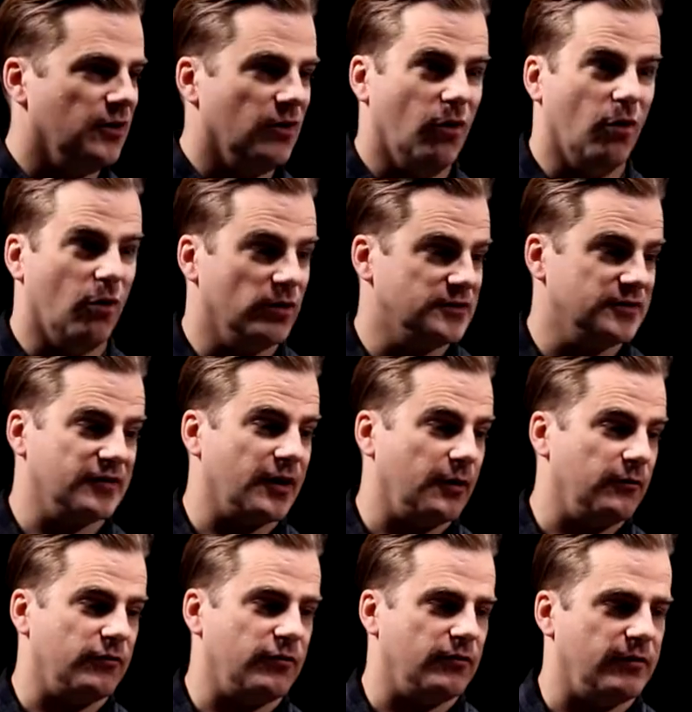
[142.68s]
Or just
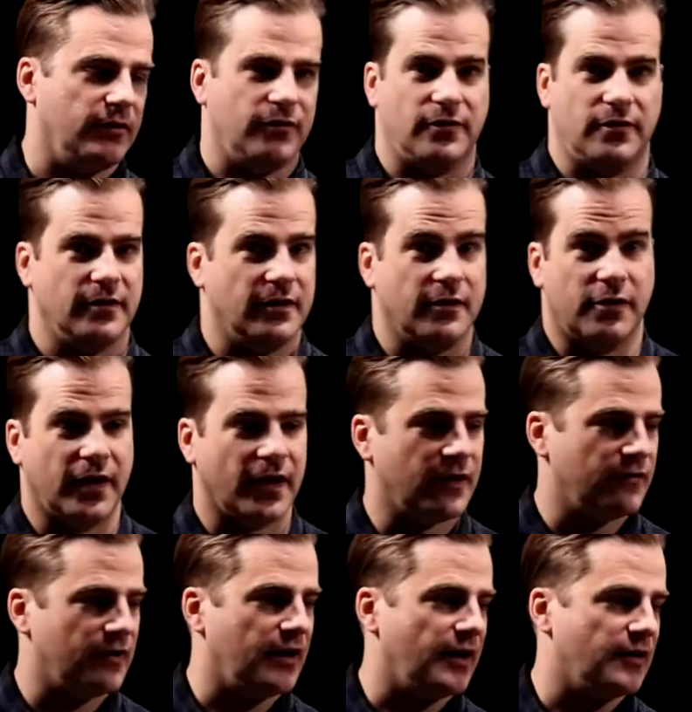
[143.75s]
going, for, if you can think
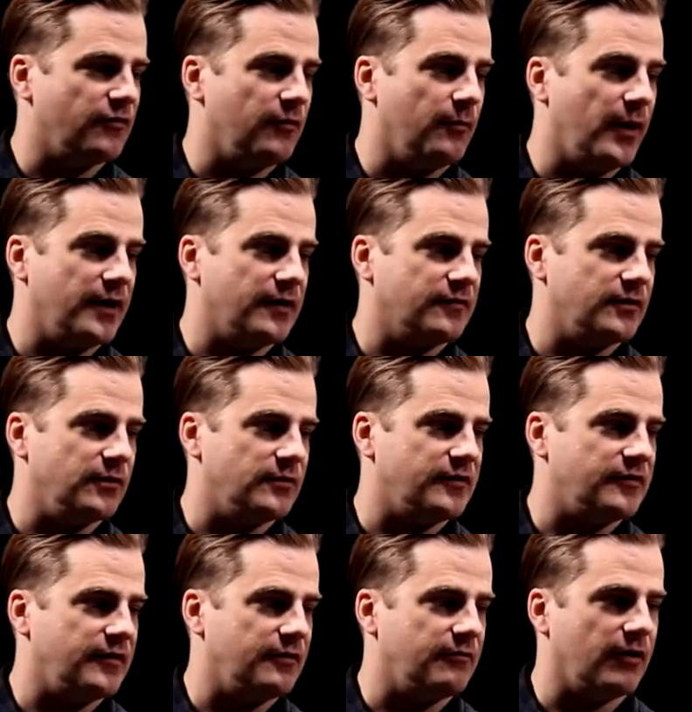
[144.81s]
of it like from minus 2 to
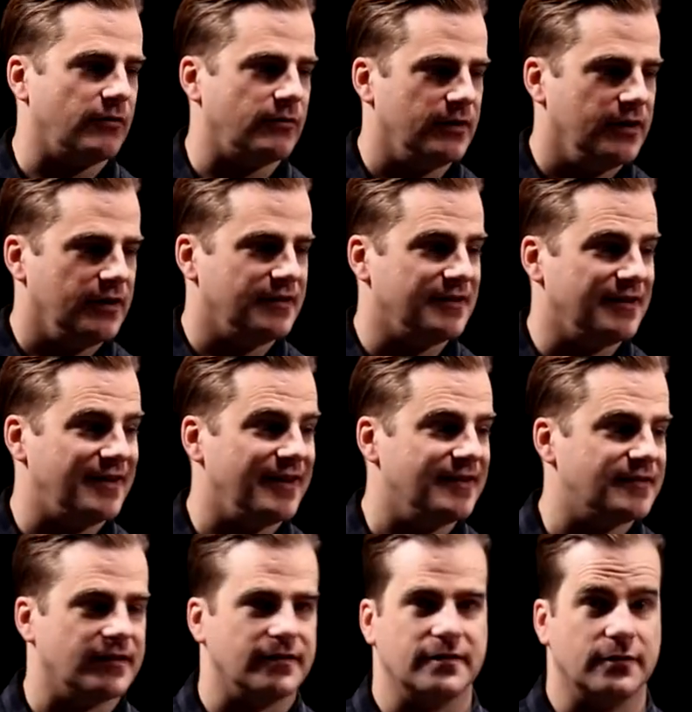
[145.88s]
0 is a
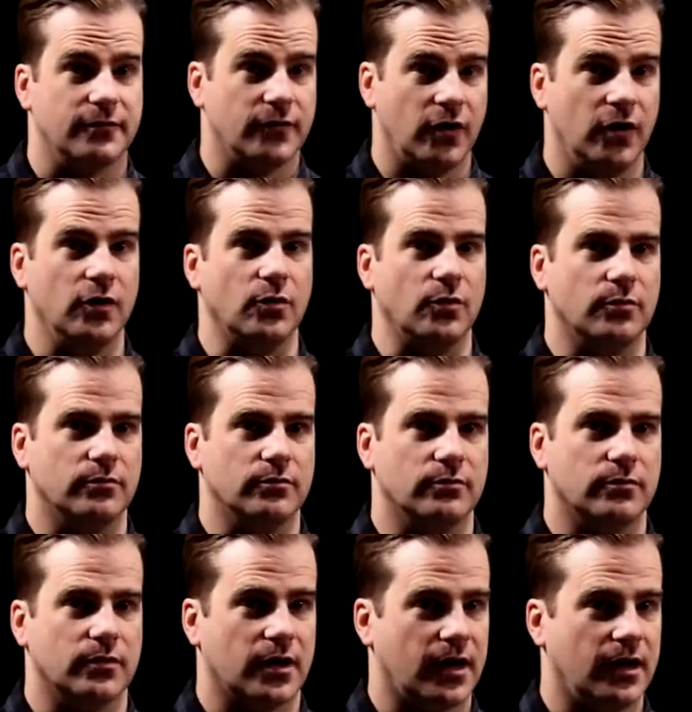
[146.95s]
distance of 2,
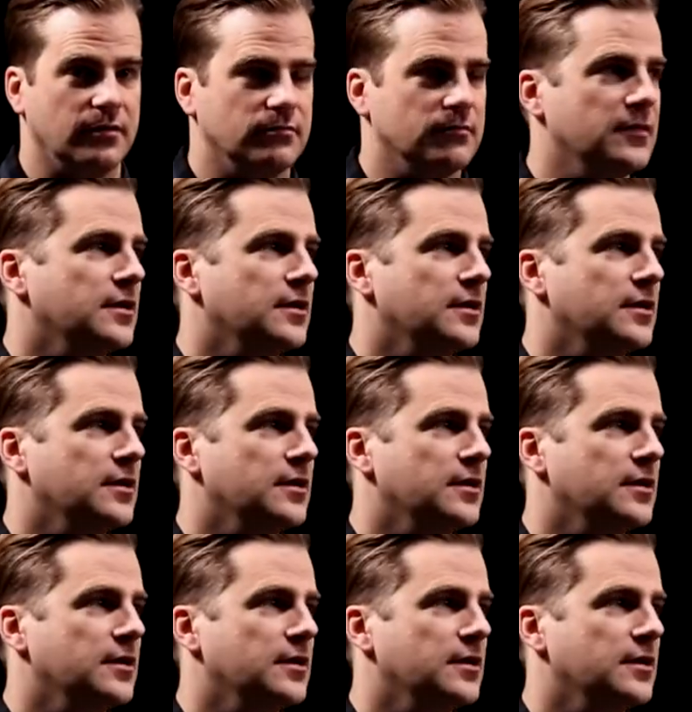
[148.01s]
okay?